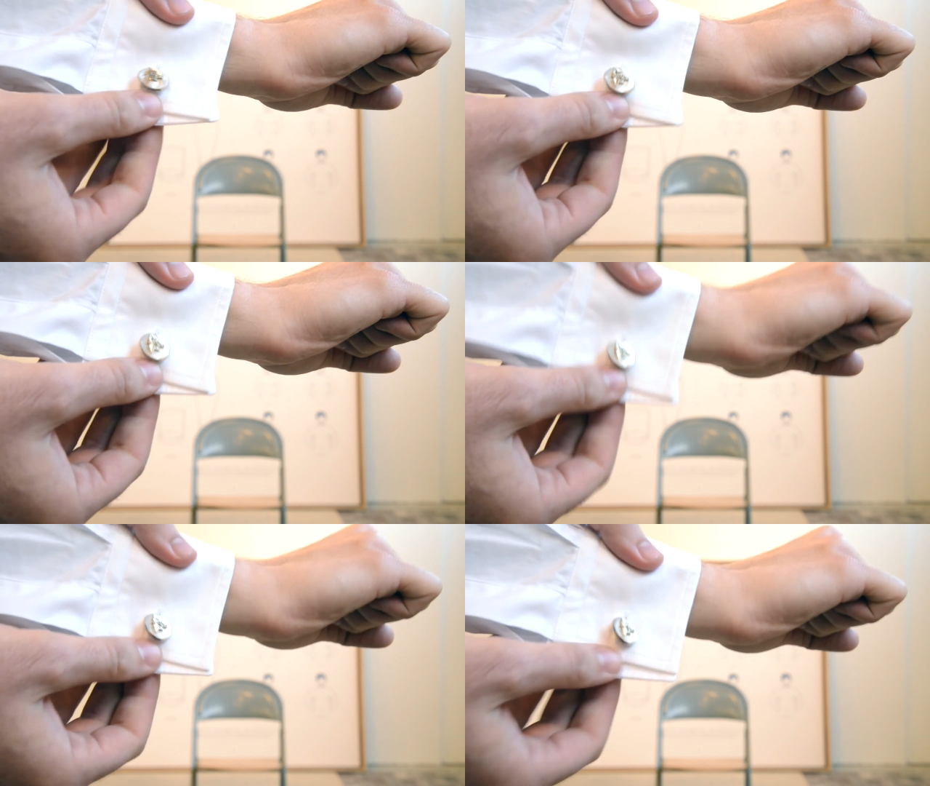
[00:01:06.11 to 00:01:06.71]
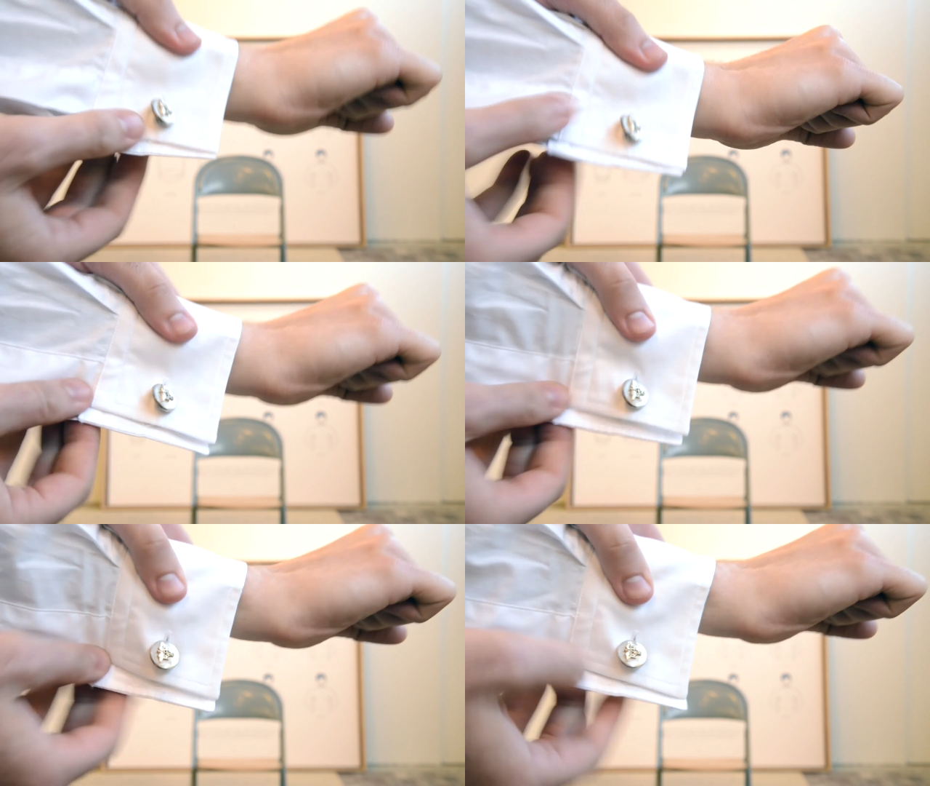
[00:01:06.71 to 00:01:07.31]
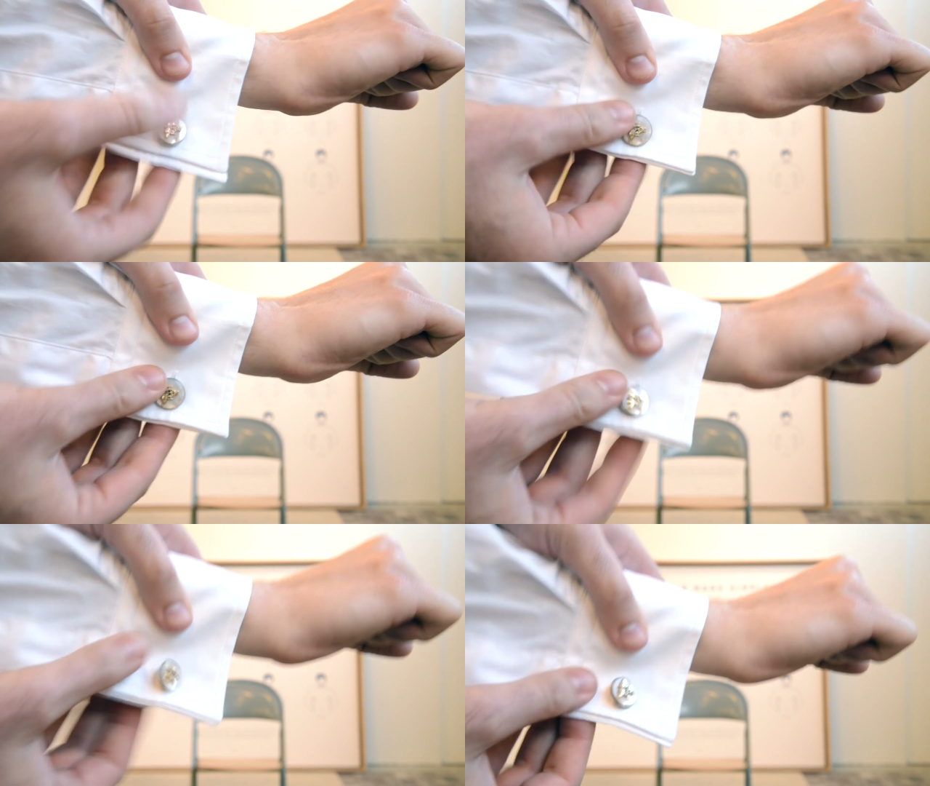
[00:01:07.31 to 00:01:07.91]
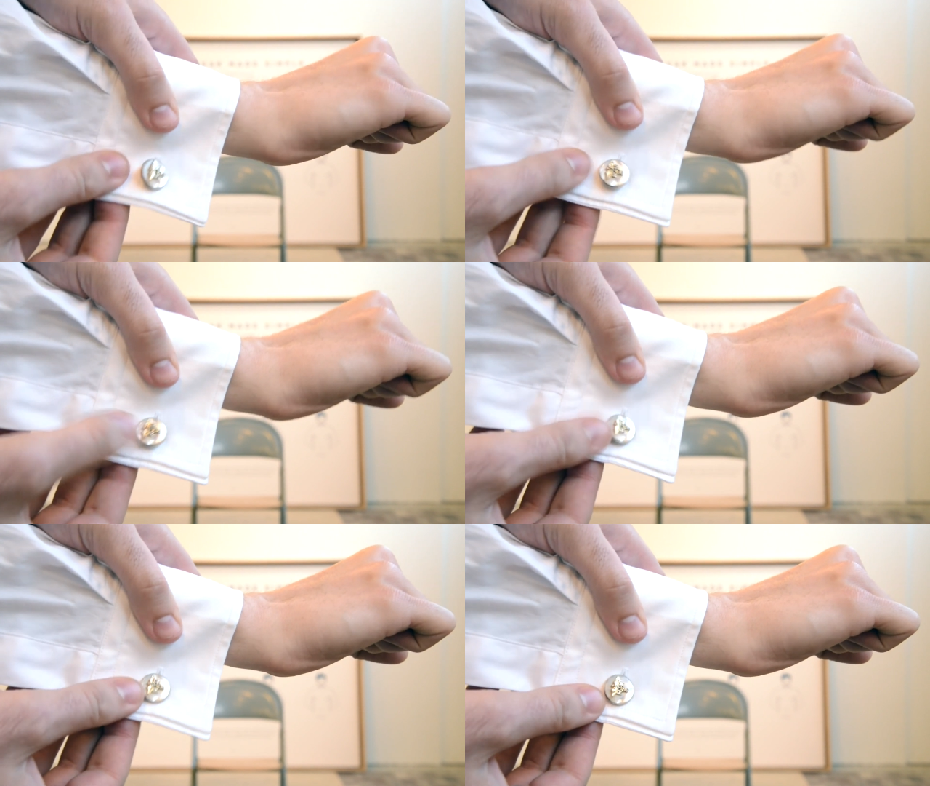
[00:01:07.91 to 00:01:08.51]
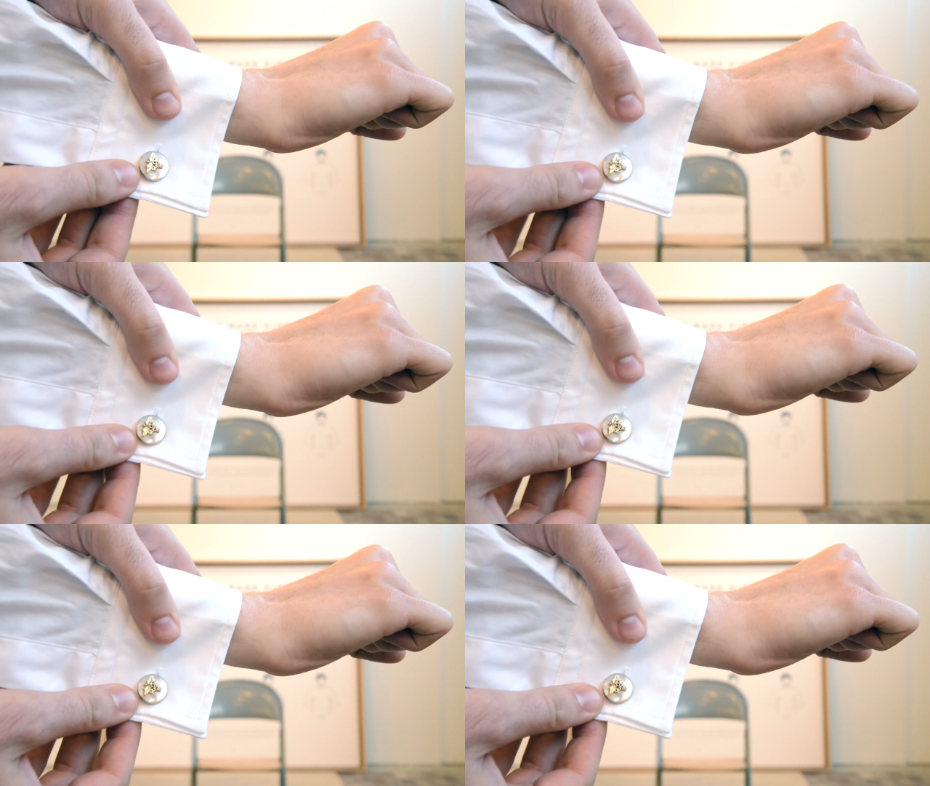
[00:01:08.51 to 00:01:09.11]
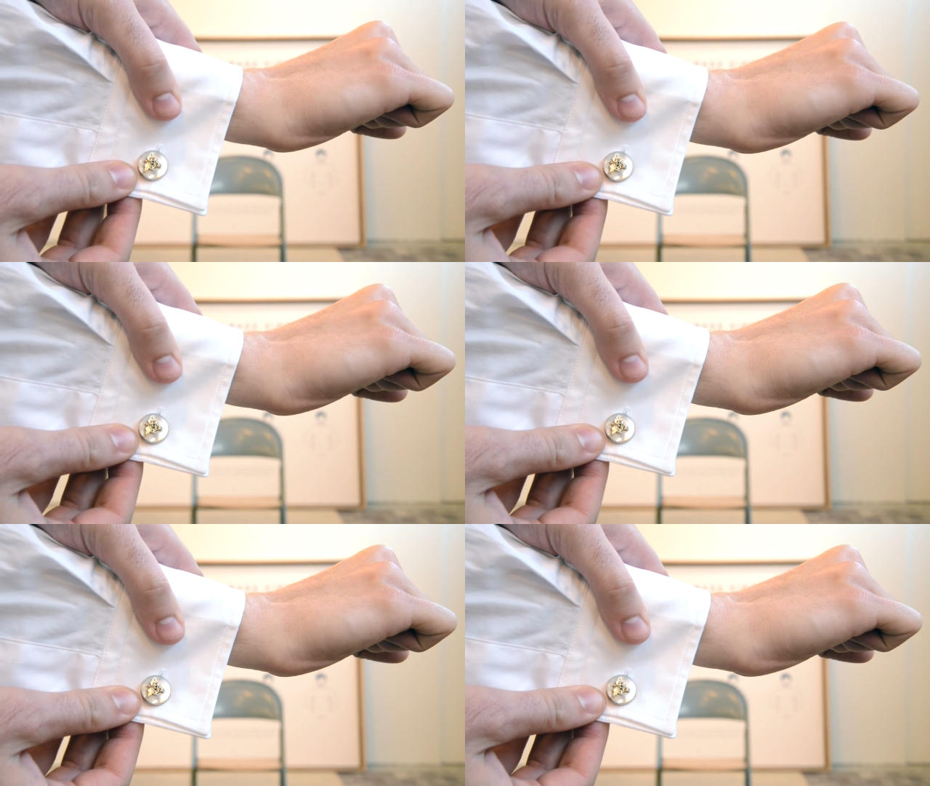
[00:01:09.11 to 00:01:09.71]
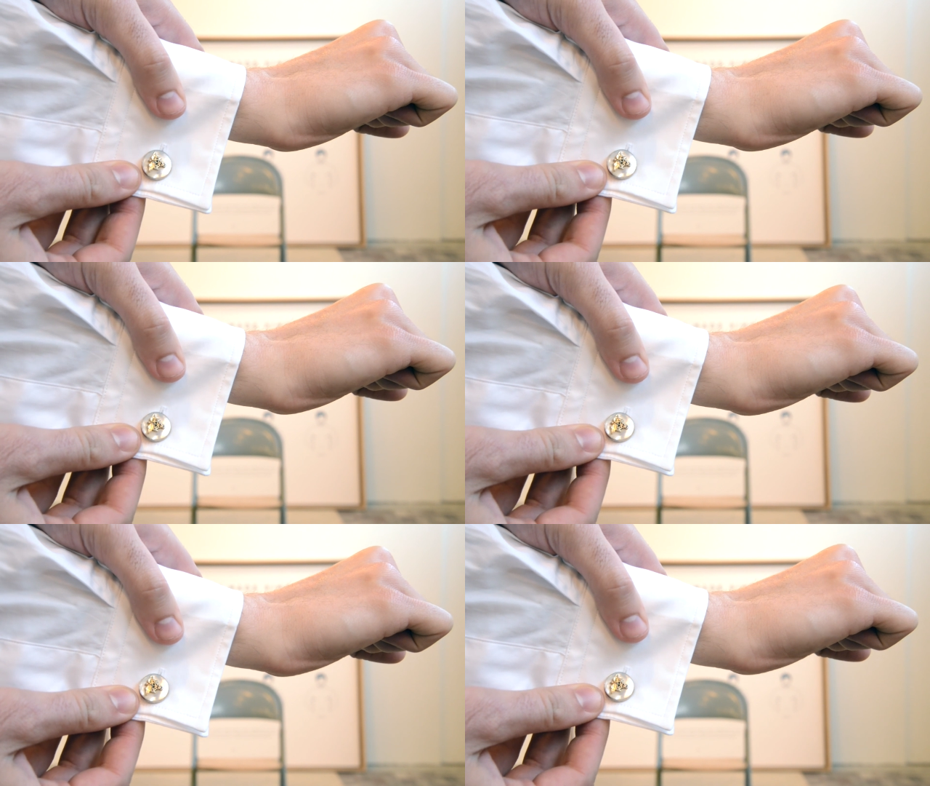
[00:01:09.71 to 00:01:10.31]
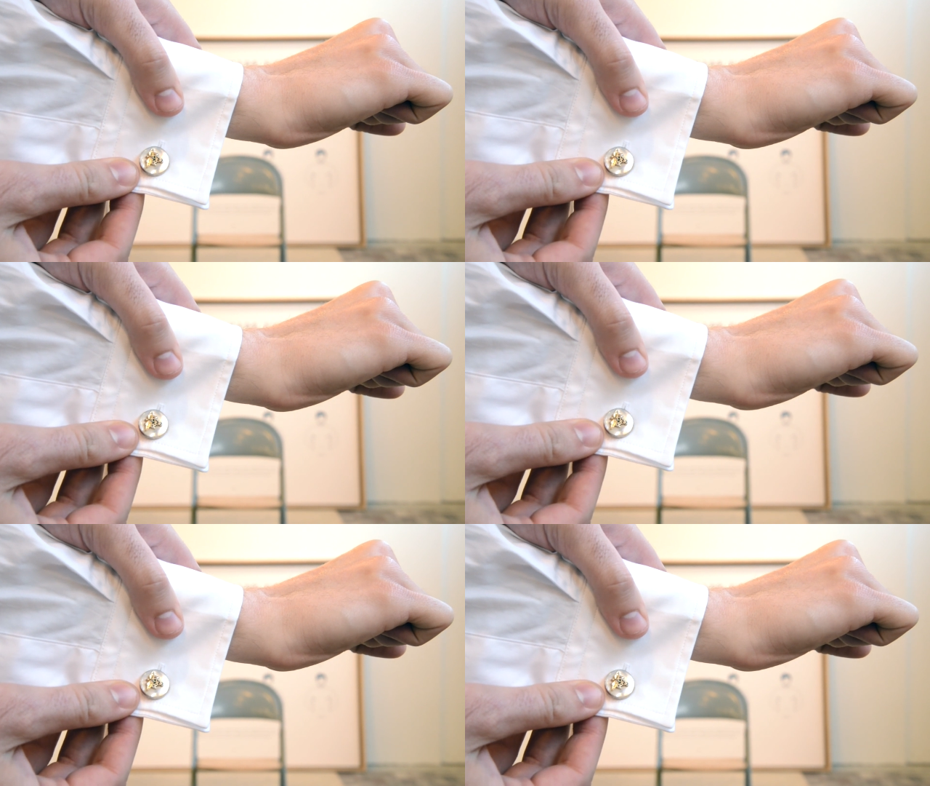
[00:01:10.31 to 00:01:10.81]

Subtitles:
[unreadable: no face in view]